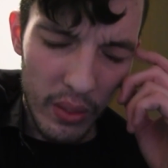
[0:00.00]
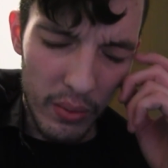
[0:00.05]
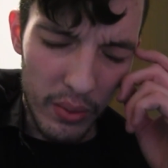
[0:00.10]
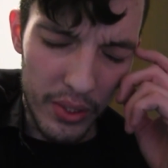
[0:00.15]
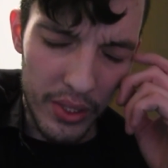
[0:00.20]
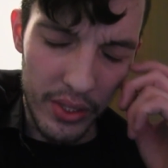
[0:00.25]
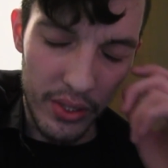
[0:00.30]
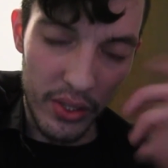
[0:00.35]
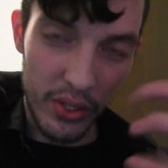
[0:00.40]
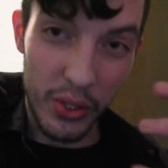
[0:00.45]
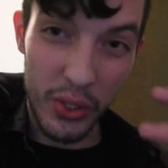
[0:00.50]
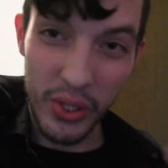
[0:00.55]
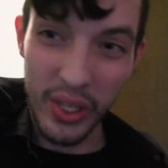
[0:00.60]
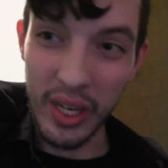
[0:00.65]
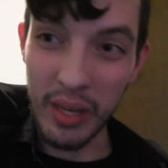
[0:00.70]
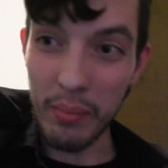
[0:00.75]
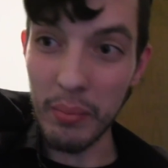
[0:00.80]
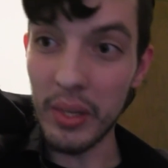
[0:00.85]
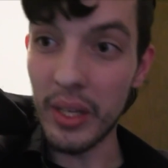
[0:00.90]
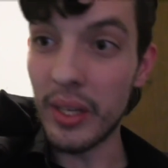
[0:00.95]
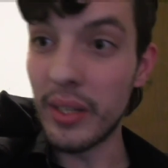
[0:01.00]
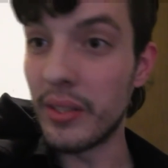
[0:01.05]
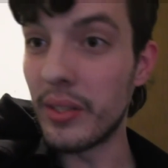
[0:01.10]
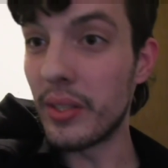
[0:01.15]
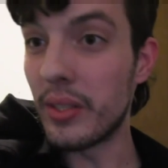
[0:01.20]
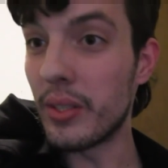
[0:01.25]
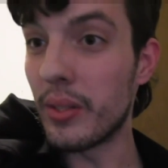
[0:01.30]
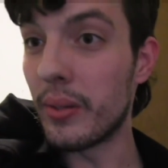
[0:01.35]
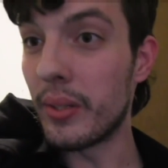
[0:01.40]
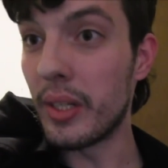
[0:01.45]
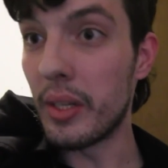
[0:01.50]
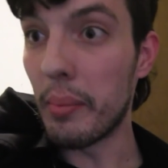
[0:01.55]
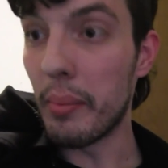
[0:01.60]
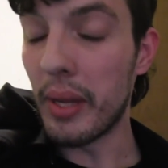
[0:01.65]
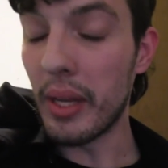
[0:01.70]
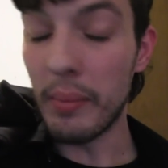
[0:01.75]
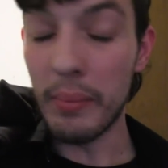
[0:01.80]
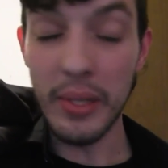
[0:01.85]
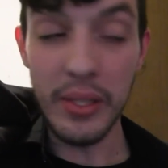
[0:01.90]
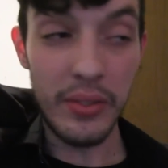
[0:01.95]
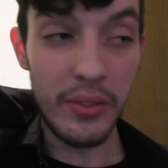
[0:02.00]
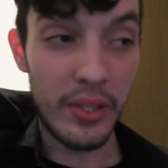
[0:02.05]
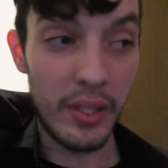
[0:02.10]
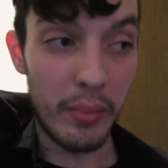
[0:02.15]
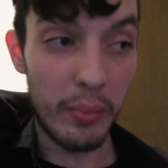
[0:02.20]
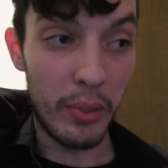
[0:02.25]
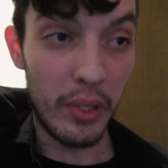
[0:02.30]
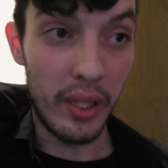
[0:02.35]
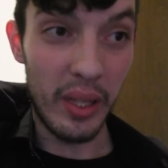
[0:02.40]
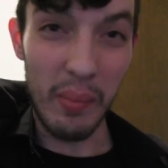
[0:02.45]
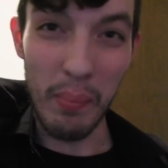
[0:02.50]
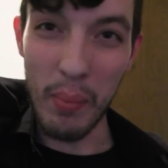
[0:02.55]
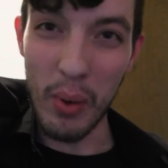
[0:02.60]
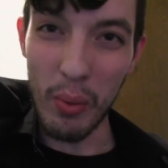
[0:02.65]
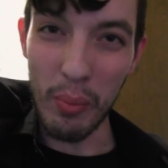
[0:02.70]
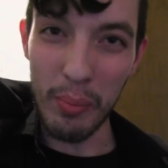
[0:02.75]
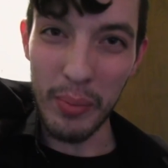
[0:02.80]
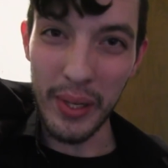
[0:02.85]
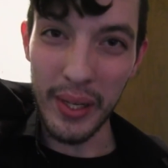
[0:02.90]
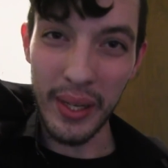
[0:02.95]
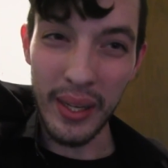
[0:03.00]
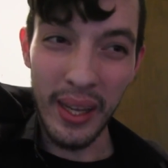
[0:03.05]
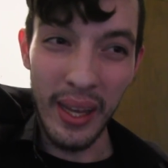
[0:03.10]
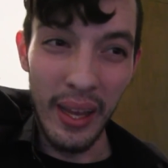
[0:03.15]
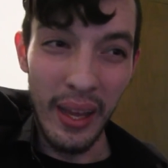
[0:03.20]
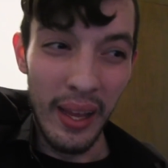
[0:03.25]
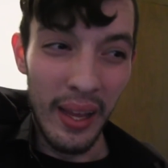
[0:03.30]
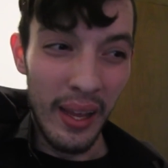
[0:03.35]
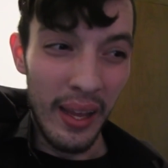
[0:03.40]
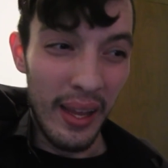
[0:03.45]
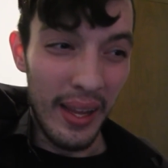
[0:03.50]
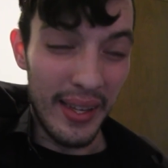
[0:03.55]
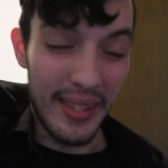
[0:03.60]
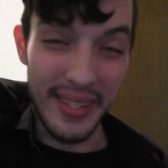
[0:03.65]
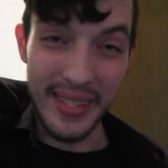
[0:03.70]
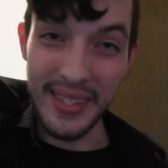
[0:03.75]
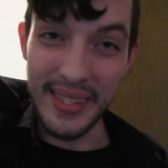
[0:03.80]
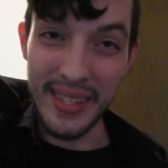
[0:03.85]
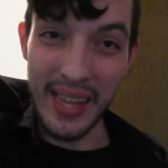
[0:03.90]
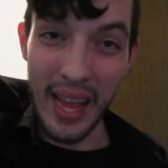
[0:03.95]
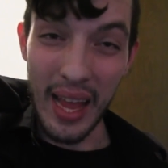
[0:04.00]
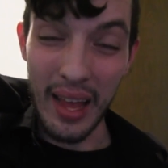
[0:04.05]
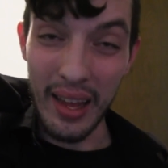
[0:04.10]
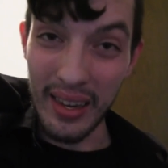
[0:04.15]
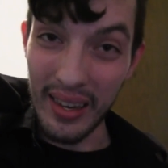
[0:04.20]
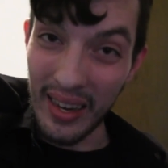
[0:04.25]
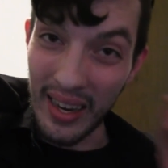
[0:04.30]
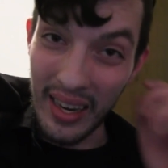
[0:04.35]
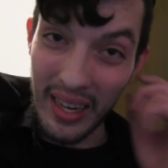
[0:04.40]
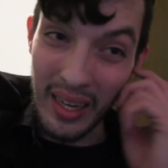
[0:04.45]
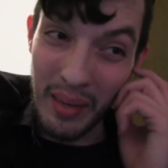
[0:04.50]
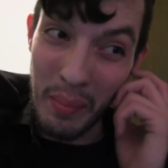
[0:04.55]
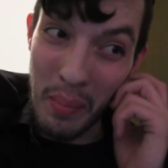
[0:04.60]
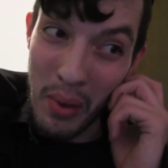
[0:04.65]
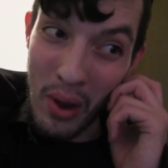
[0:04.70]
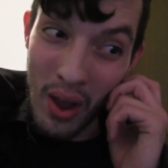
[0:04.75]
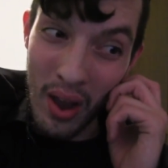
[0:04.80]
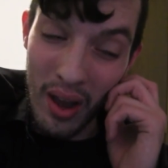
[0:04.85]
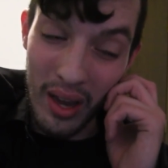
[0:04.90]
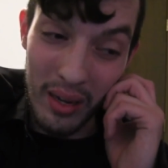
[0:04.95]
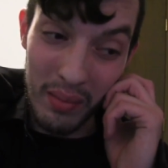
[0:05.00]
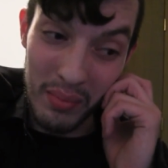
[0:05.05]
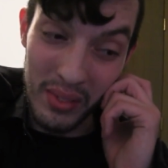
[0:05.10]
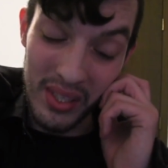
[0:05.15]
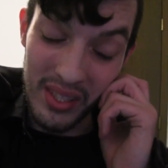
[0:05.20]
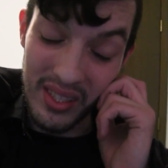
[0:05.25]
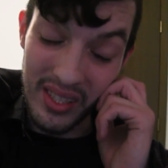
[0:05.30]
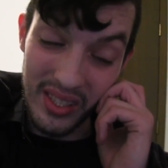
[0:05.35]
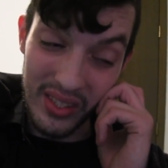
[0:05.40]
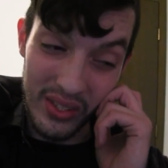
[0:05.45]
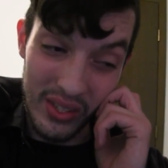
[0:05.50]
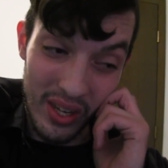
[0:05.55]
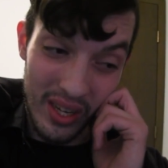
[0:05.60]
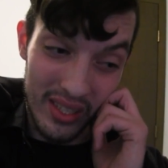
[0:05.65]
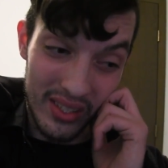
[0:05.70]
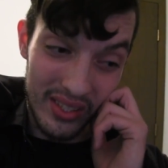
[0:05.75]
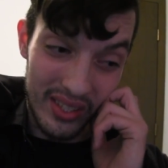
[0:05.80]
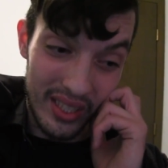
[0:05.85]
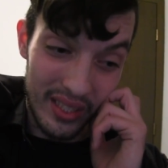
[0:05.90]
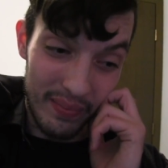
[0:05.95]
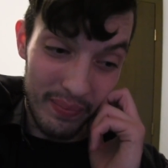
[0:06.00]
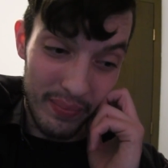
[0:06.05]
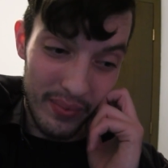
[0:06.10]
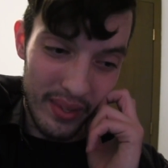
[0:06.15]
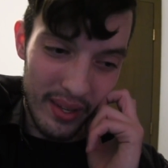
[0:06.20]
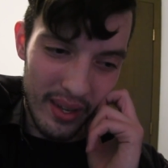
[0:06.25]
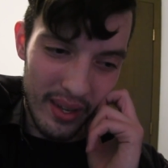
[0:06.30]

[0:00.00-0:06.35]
which is a shame because it's going to make me seem really mopey and sad, and I'm not. I'm just exhausted.